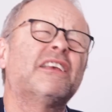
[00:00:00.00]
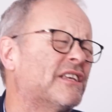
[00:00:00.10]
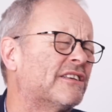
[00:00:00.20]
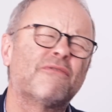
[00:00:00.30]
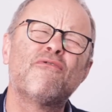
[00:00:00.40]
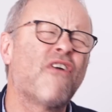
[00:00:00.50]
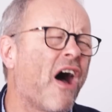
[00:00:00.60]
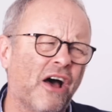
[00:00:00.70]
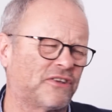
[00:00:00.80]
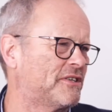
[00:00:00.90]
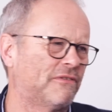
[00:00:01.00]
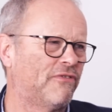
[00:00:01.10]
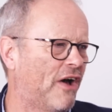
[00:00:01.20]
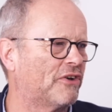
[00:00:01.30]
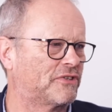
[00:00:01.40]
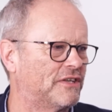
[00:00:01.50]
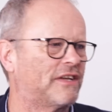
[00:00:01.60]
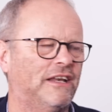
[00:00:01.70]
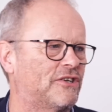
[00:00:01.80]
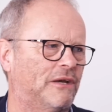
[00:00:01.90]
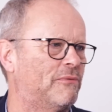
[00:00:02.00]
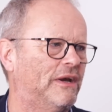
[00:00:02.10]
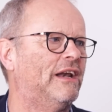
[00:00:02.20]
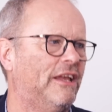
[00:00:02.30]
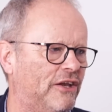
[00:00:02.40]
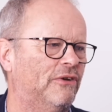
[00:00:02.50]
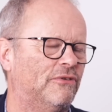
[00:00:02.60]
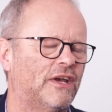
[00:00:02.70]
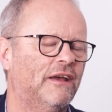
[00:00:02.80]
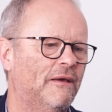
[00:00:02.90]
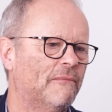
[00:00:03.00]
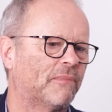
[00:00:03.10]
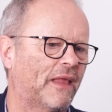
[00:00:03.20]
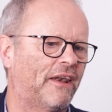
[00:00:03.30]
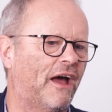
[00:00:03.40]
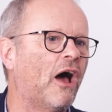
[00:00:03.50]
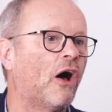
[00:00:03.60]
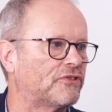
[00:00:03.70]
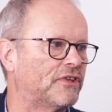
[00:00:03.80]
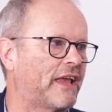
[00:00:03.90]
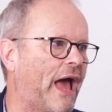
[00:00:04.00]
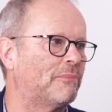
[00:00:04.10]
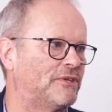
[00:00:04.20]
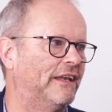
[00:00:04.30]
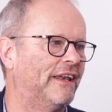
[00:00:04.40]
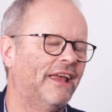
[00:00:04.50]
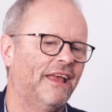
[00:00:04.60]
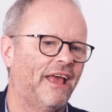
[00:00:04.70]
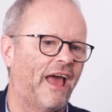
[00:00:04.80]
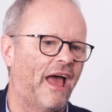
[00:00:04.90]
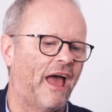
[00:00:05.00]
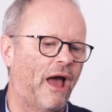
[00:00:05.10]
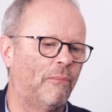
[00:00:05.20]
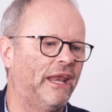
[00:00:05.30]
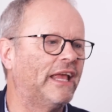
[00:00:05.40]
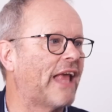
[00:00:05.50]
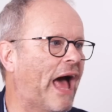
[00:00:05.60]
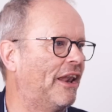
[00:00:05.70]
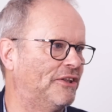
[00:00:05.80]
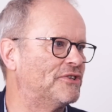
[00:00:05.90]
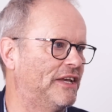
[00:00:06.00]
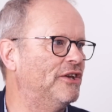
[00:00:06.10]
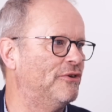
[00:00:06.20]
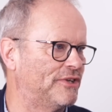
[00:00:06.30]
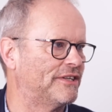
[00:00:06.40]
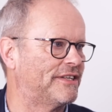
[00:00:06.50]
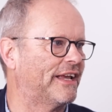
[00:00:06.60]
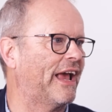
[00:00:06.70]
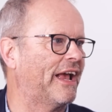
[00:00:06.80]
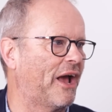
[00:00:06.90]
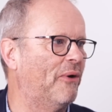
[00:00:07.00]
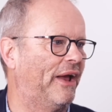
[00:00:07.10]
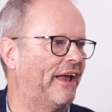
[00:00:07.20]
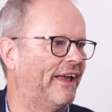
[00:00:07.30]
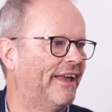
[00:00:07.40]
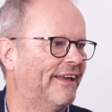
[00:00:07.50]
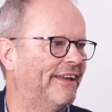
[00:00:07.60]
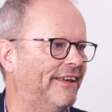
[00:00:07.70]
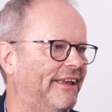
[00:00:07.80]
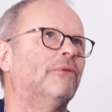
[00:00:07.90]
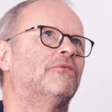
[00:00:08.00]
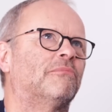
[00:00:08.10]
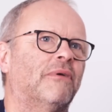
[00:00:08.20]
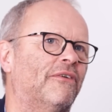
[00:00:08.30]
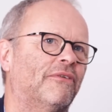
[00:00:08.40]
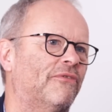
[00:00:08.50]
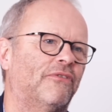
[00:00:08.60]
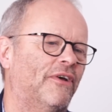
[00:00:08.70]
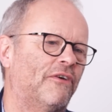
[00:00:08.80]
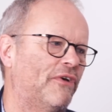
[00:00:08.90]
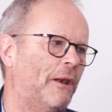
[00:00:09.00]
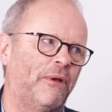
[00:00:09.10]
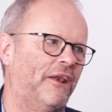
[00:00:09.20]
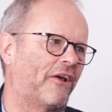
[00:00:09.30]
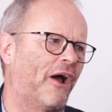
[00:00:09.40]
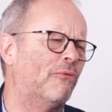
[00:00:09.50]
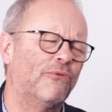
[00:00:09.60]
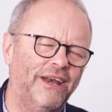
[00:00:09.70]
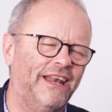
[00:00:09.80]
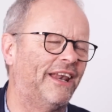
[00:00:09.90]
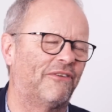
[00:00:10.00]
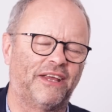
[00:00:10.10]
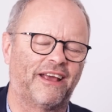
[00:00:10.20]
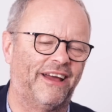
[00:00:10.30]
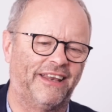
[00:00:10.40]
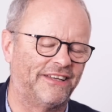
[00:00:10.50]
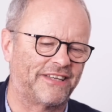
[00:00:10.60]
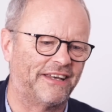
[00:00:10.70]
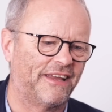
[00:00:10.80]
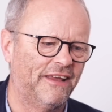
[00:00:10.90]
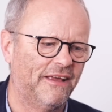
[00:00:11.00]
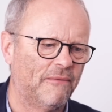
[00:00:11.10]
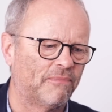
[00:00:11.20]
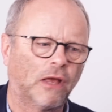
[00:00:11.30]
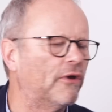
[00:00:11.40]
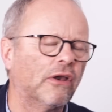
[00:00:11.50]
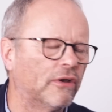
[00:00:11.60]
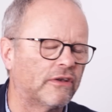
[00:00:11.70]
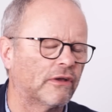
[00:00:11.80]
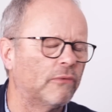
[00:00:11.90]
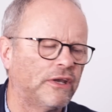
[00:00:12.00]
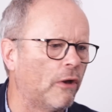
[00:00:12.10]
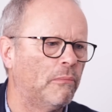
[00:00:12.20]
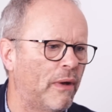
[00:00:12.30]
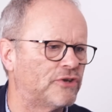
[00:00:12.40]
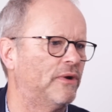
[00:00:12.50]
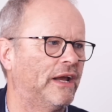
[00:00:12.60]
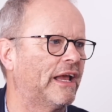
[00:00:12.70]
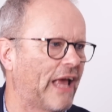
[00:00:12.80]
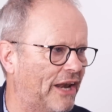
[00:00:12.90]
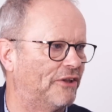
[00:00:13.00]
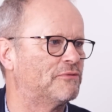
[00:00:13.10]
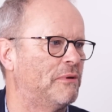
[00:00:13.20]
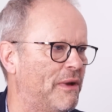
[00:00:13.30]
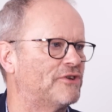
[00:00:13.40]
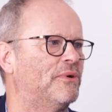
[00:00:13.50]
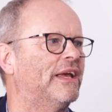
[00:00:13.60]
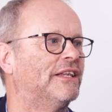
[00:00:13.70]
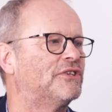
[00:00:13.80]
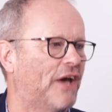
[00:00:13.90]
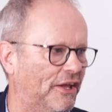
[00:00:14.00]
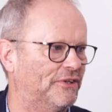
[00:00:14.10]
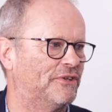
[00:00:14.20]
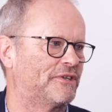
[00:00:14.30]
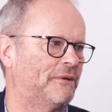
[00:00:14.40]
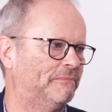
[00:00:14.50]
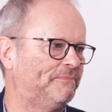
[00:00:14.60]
This is vast, vast container ship, really huge. And I asked the captain how many gallons it uses to get going. And he was a Filipino guy, really lovely guy. And he said, no, we don't measure it in gallons. We measure it in tons.